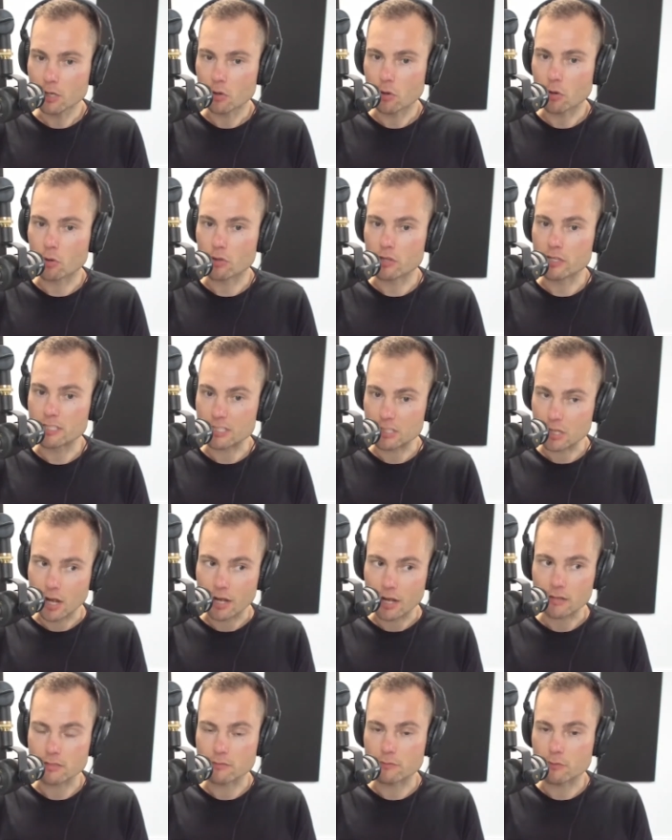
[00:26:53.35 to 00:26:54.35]
or the
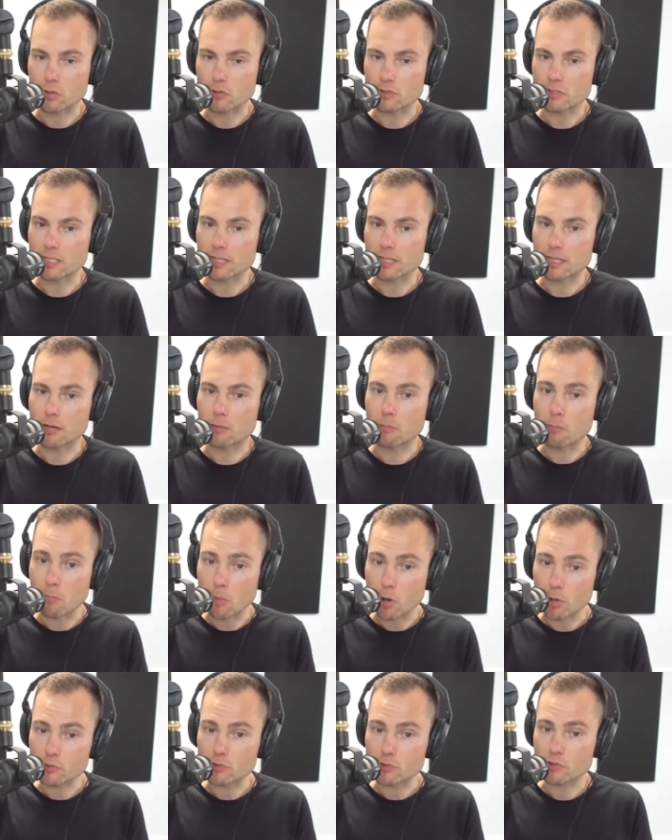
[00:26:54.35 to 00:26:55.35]
styles of content that are
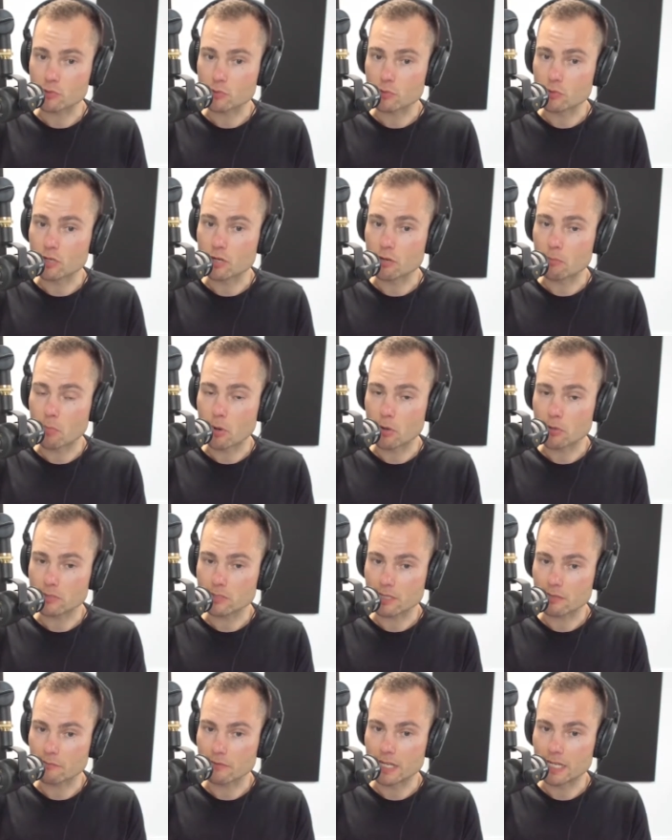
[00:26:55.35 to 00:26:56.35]
most suited and
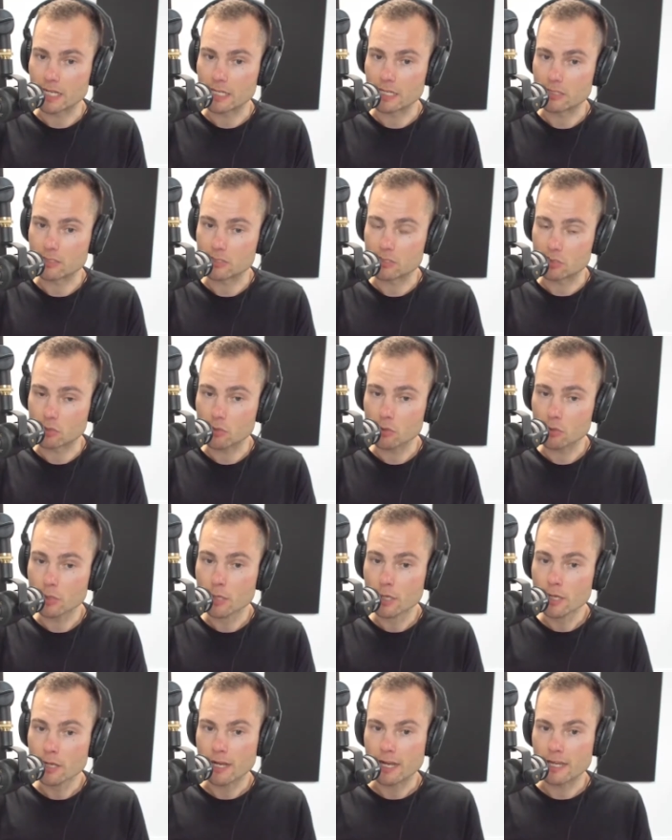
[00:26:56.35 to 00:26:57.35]
most convenient to you.
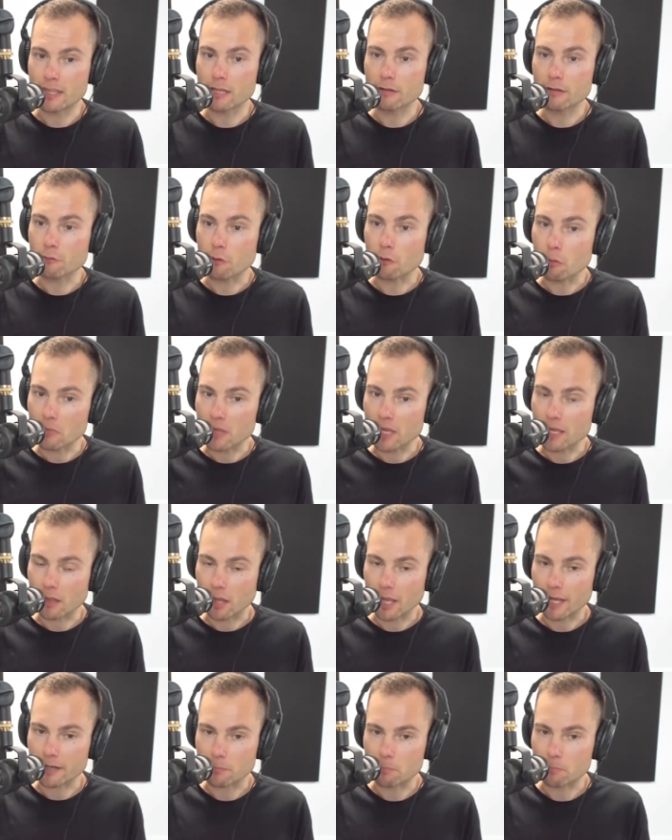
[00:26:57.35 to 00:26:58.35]
And then from there, like